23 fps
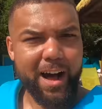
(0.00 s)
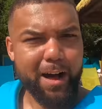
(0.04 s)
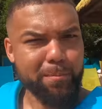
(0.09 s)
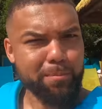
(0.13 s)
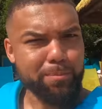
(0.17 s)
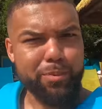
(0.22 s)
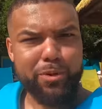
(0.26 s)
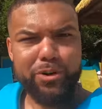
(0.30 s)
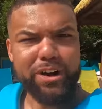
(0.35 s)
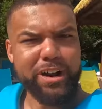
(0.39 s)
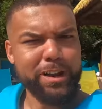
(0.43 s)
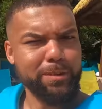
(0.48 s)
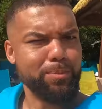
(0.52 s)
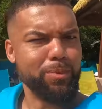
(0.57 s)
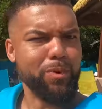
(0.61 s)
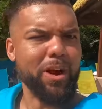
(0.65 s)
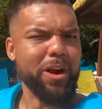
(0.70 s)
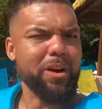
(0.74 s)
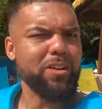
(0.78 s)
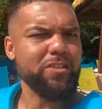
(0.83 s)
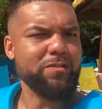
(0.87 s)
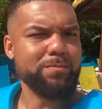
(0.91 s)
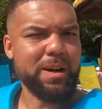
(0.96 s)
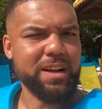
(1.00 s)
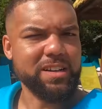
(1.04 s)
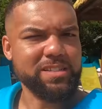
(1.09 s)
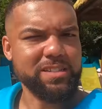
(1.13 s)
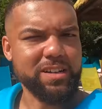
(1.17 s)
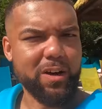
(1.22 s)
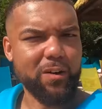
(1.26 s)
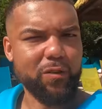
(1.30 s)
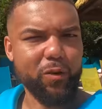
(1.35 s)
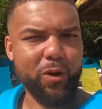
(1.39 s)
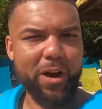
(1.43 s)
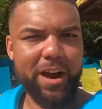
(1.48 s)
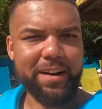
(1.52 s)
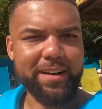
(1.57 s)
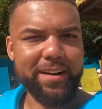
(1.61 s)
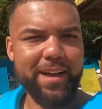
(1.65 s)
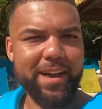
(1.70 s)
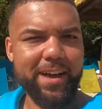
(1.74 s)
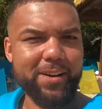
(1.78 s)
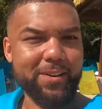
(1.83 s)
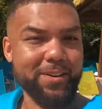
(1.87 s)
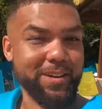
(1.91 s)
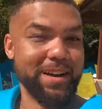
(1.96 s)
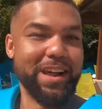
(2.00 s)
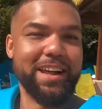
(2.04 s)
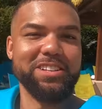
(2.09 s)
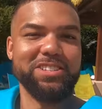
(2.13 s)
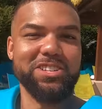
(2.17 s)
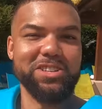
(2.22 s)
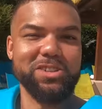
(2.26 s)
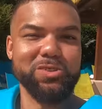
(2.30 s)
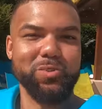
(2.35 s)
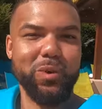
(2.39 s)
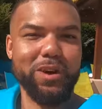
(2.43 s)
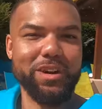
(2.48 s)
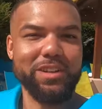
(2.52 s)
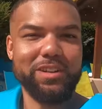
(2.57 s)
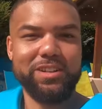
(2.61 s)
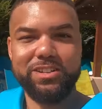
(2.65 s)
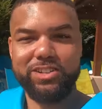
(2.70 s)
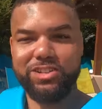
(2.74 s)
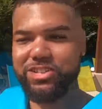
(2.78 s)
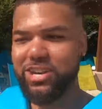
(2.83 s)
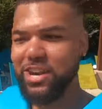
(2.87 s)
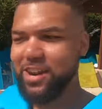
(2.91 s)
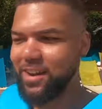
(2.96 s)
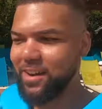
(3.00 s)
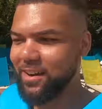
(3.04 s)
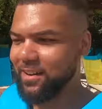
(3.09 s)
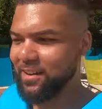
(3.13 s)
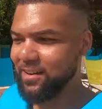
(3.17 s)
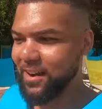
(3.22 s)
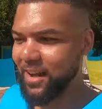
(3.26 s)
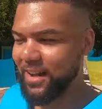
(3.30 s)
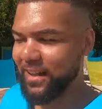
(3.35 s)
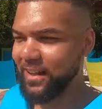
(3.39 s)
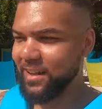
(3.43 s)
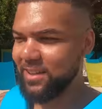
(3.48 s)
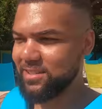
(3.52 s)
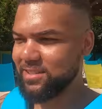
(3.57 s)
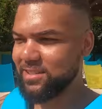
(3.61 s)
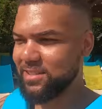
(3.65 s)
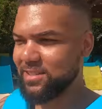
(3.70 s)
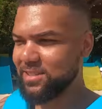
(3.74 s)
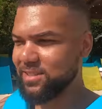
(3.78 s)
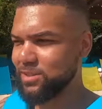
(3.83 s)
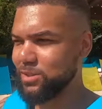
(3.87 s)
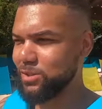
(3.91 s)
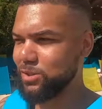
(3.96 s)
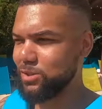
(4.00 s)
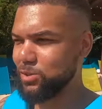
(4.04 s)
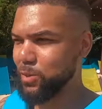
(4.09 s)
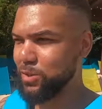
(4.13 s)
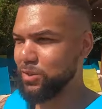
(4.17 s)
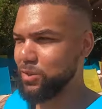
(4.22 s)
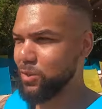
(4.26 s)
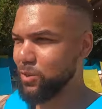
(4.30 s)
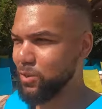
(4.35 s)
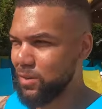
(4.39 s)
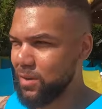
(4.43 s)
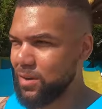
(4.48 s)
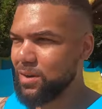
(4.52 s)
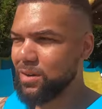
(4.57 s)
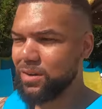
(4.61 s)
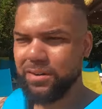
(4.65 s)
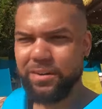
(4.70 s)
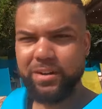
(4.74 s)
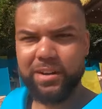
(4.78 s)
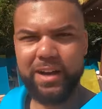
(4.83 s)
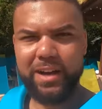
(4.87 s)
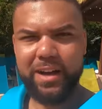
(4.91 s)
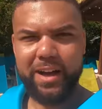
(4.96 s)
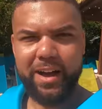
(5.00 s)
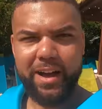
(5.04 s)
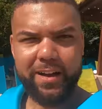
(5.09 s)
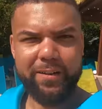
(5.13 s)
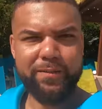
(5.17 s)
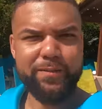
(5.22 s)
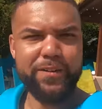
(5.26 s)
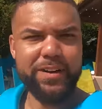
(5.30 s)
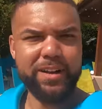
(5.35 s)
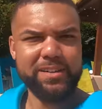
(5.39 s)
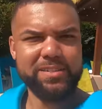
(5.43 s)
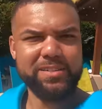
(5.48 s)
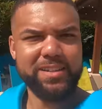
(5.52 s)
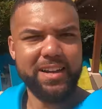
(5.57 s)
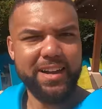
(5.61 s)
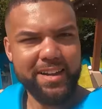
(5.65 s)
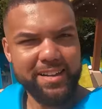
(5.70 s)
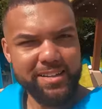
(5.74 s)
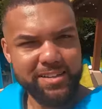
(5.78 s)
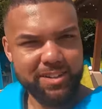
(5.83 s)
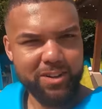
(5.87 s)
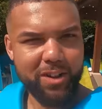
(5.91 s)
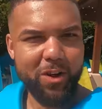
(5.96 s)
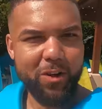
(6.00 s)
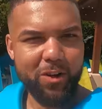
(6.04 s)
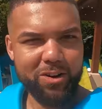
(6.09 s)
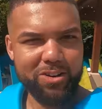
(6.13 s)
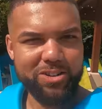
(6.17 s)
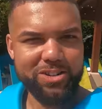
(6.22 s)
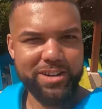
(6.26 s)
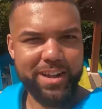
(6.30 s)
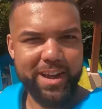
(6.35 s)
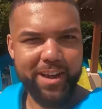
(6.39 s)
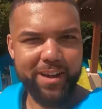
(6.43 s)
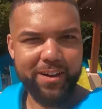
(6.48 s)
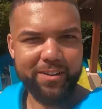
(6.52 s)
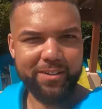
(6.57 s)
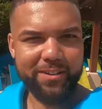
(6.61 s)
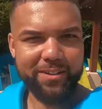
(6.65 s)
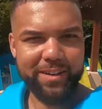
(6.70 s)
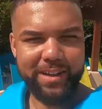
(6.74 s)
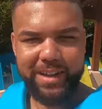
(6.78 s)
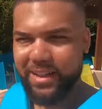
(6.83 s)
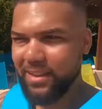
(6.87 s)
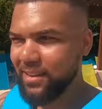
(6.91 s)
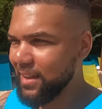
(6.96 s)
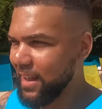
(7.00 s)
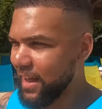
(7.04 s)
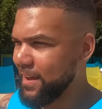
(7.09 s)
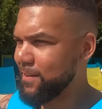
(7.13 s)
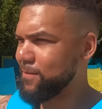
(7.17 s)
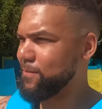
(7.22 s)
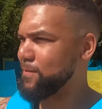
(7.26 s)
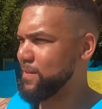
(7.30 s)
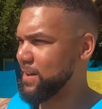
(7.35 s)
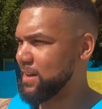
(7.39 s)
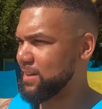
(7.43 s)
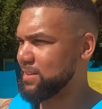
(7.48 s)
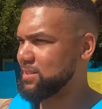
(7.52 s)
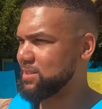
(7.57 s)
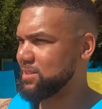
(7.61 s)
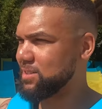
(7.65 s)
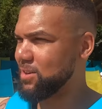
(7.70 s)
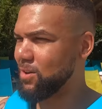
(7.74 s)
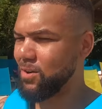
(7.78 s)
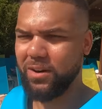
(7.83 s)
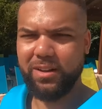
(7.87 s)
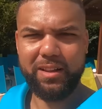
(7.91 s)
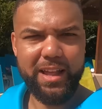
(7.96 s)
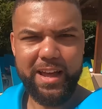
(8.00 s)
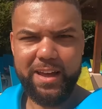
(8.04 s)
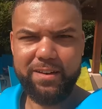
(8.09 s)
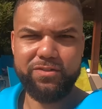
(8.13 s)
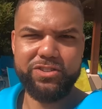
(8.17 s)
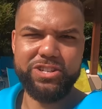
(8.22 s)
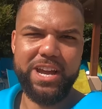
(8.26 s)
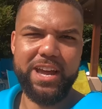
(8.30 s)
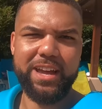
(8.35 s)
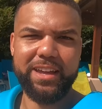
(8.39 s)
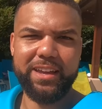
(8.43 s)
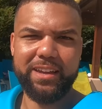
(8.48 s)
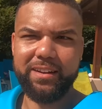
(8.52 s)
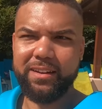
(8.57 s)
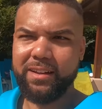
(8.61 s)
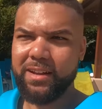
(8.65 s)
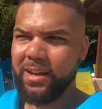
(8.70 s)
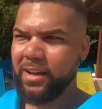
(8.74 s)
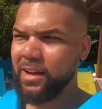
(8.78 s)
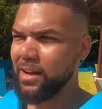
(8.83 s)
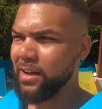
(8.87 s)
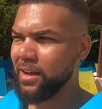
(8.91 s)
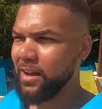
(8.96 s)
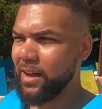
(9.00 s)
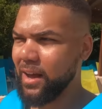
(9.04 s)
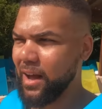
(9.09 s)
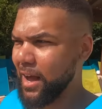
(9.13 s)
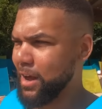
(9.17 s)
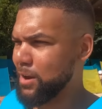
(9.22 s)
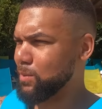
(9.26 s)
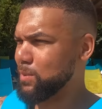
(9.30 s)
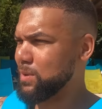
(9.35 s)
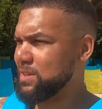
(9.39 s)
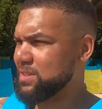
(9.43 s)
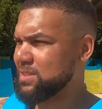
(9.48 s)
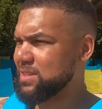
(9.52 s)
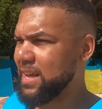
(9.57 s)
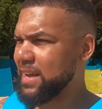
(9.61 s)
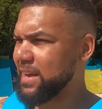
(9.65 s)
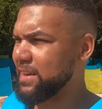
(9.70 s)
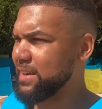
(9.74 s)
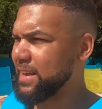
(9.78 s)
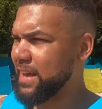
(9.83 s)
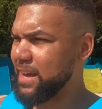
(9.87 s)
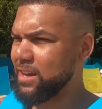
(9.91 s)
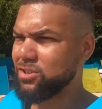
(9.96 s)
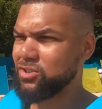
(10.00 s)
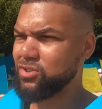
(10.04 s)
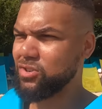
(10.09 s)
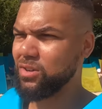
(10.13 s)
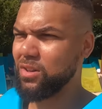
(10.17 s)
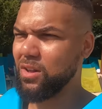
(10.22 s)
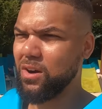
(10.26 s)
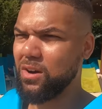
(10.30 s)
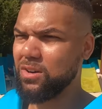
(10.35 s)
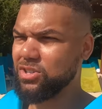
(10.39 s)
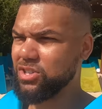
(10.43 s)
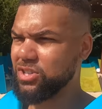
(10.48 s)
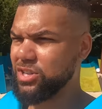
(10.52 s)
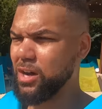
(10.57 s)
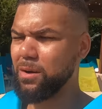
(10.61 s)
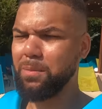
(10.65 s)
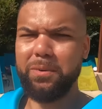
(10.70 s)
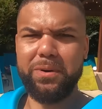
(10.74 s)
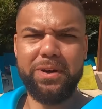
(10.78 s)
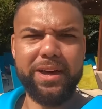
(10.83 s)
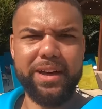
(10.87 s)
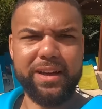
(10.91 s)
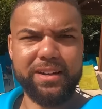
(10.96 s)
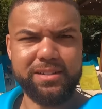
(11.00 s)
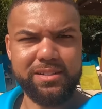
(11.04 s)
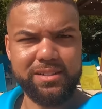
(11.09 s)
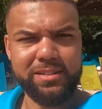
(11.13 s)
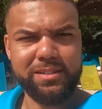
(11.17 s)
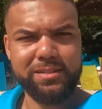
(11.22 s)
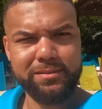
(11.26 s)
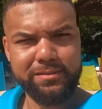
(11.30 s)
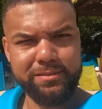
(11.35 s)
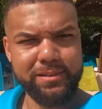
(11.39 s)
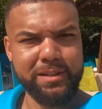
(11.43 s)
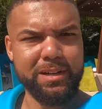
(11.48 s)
I'm pretty proud of myself right now, and I just wanted to share, I guess, this news with the world. I fit a size large now in life vest, or a life jacket. I was like an extra large double X.